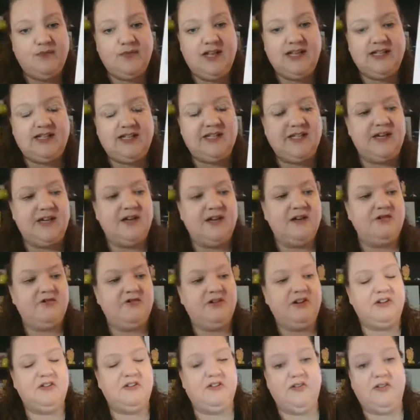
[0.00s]
It's a
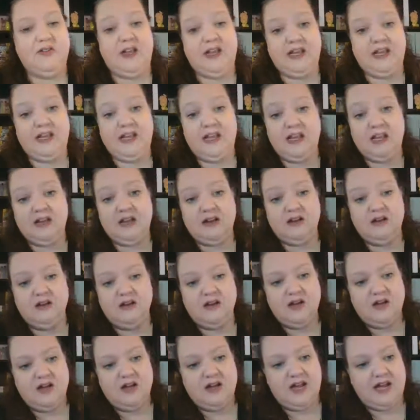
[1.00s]
critical thinking
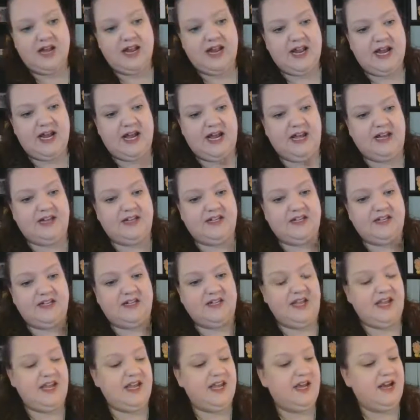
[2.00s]
and
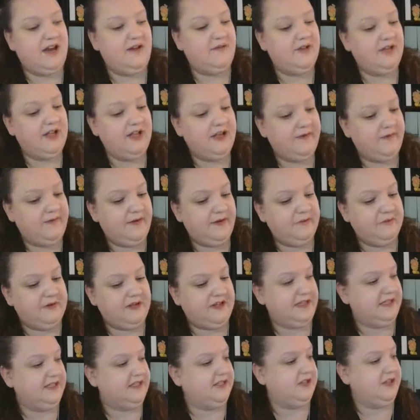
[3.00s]
they have a lot of fun
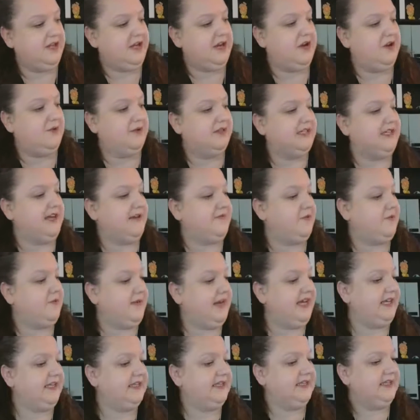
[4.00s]
with it. So they always have a
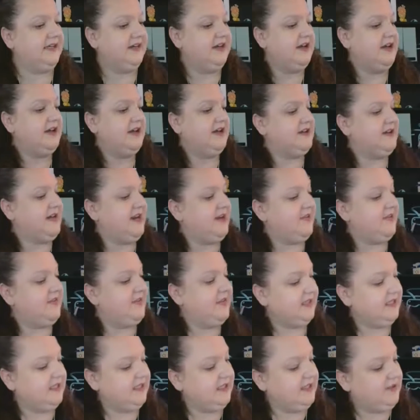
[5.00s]
maze. Now
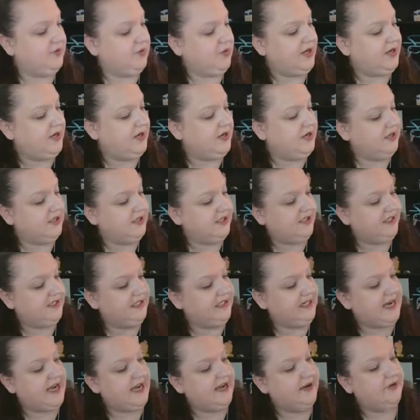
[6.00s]
this is what her
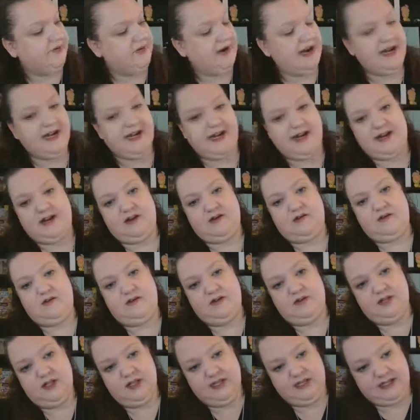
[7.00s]
stack right now
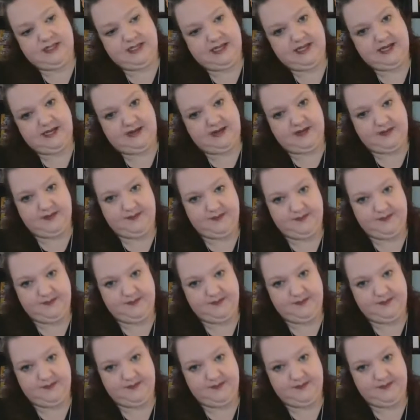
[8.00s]
looks like.